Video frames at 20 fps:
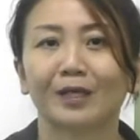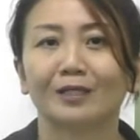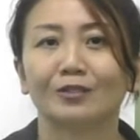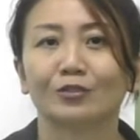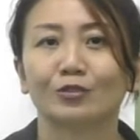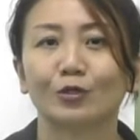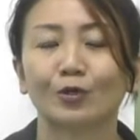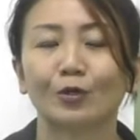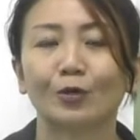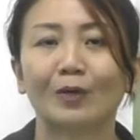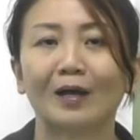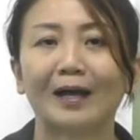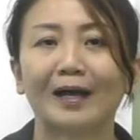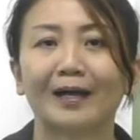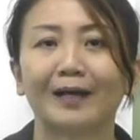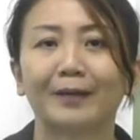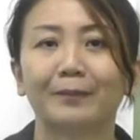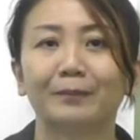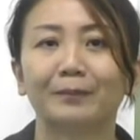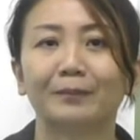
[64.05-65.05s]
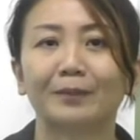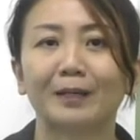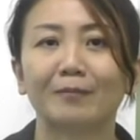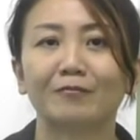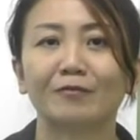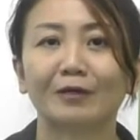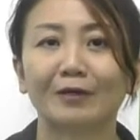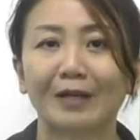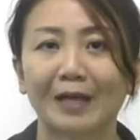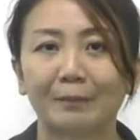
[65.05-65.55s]
So um, I'm
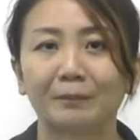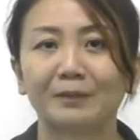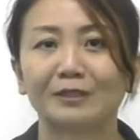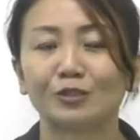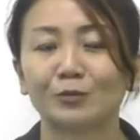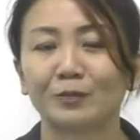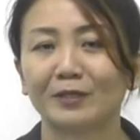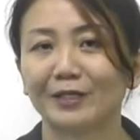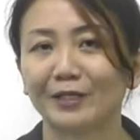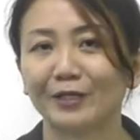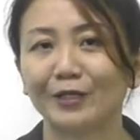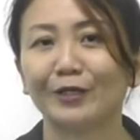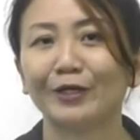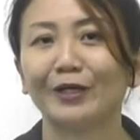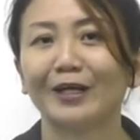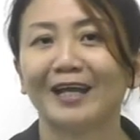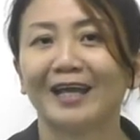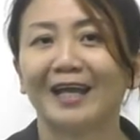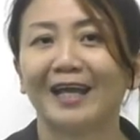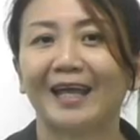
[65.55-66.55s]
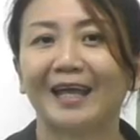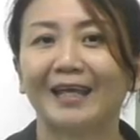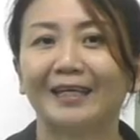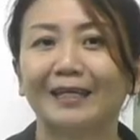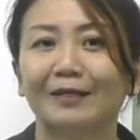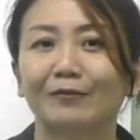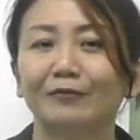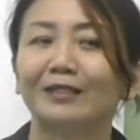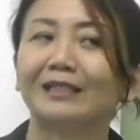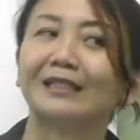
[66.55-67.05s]
very happy to be here and
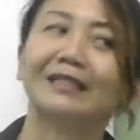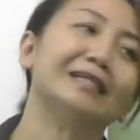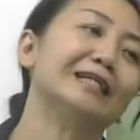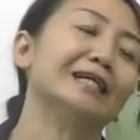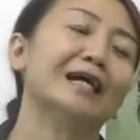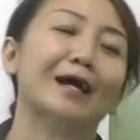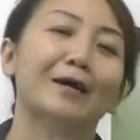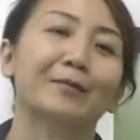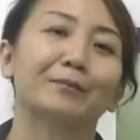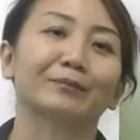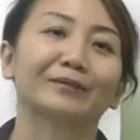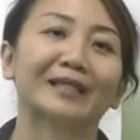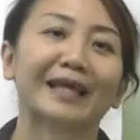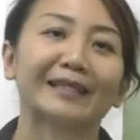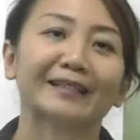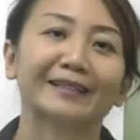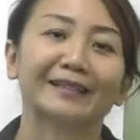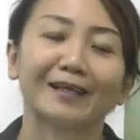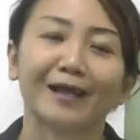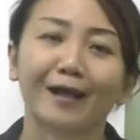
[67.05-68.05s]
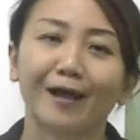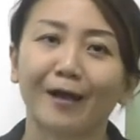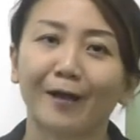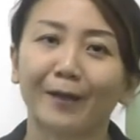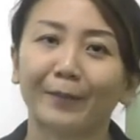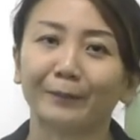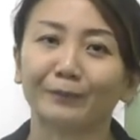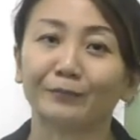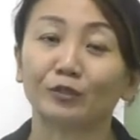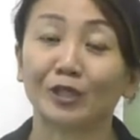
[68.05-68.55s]
I really um, thank
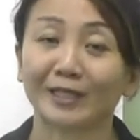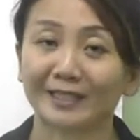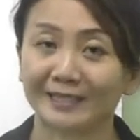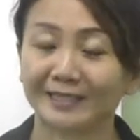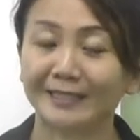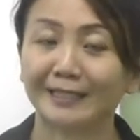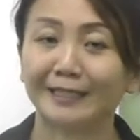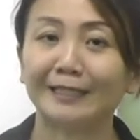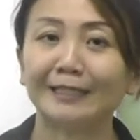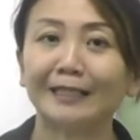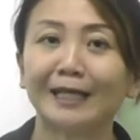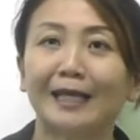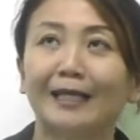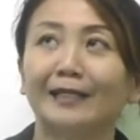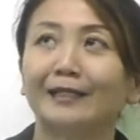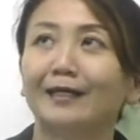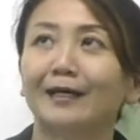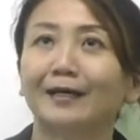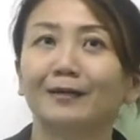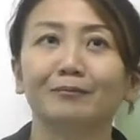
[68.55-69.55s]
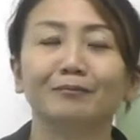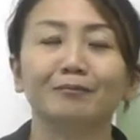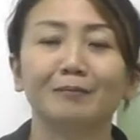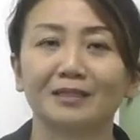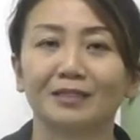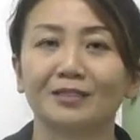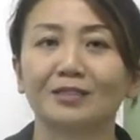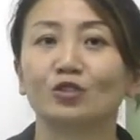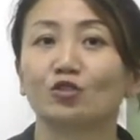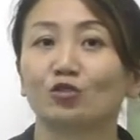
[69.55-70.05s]
um, Jackson and uh,
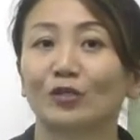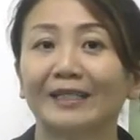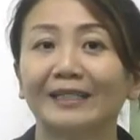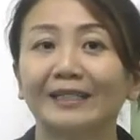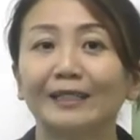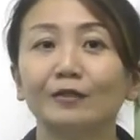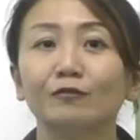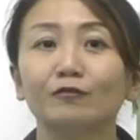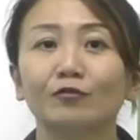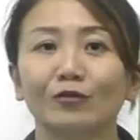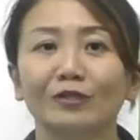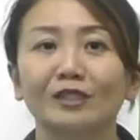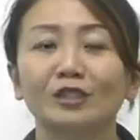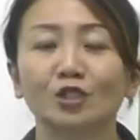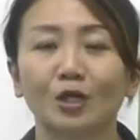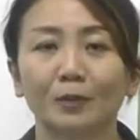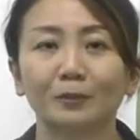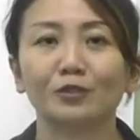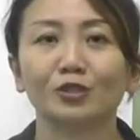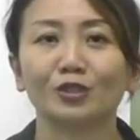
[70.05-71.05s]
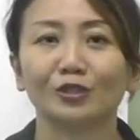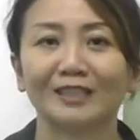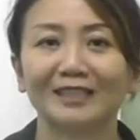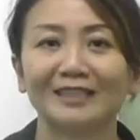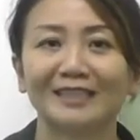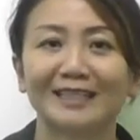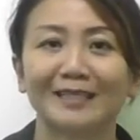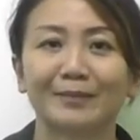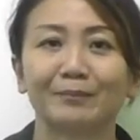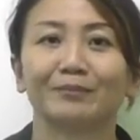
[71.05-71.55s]
Master's Trainer for this
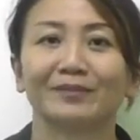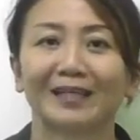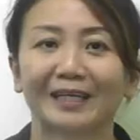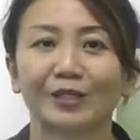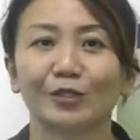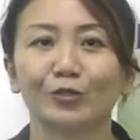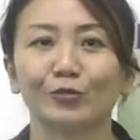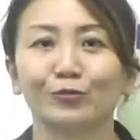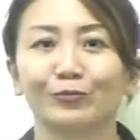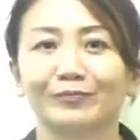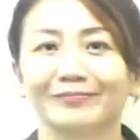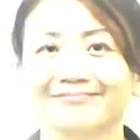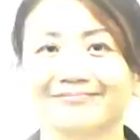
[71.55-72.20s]
opportunity. Thank you.